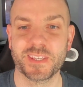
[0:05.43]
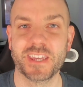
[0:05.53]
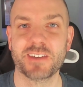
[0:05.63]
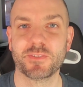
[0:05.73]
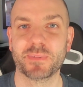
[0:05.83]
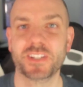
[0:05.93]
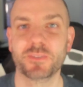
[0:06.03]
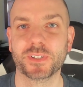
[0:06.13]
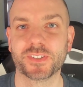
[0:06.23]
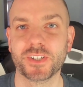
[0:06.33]
Hey everybody,
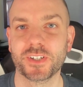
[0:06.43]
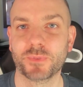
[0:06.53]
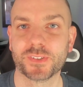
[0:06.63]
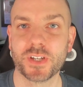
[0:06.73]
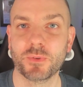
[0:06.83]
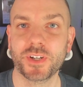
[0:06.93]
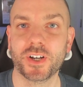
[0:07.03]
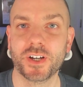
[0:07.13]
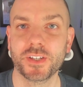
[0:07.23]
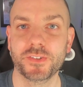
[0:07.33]
what's good? What's going
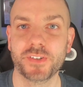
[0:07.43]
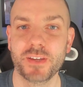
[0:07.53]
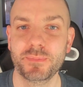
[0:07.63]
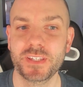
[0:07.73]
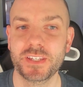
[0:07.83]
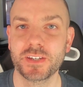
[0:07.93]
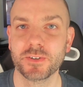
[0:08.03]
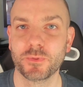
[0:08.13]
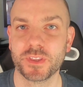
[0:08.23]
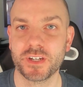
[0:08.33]
on? JB
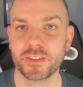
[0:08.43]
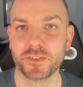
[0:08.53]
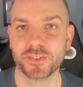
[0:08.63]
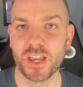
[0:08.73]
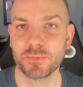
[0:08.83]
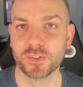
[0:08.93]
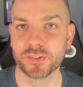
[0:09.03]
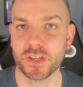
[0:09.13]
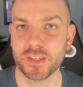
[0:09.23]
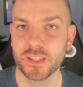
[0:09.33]
here with another
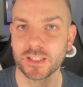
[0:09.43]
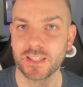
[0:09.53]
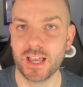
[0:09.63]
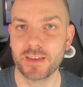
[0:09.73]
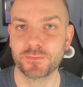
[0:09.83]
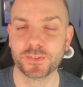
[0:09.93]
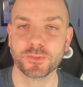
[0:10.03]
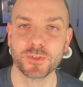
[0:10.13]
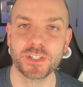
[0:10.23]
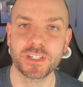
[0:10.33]
Cyber live
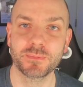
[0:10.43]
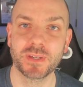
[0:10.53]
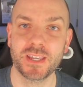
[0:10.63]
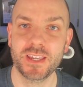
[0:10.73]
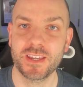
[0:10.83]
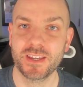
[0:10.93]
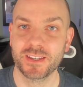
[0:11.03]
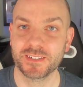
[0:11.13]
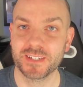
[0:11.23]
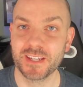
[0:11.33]
stream.
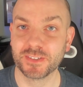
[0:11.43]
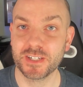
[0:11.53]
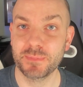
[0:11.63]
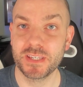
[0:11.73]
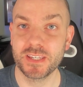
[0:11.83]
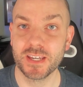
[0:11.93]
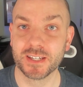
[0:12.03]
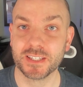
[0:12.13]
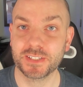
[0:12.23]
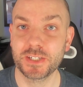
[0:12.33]
Today's going to be
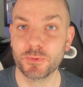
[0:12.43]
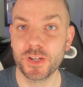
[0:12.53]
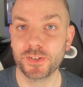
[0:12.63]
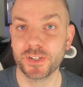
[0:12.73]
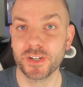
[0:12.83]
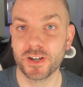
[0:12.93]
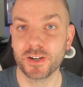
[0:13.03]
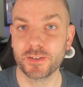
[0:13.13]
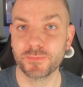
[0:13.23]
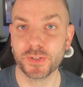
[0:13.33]
a continuation
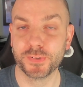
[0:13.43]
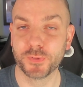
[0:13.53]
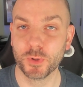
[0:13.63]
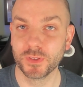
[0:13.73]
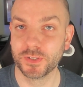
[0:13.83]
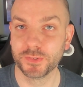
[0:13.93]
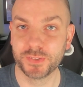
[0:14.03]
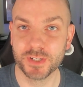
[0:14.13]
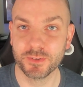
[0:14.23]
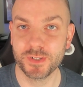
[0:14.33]
of the short little
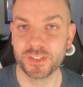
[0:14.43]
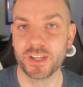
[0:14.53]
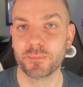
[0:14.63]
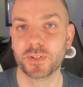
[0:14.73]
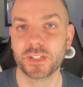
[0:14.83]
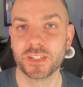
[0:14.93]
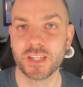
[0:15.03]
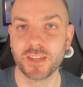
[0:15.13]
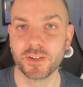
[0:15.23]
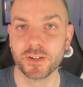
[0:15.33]
series that I'm putting
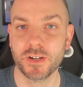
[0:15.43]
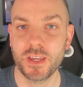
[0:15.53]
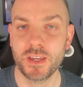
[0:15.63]
together,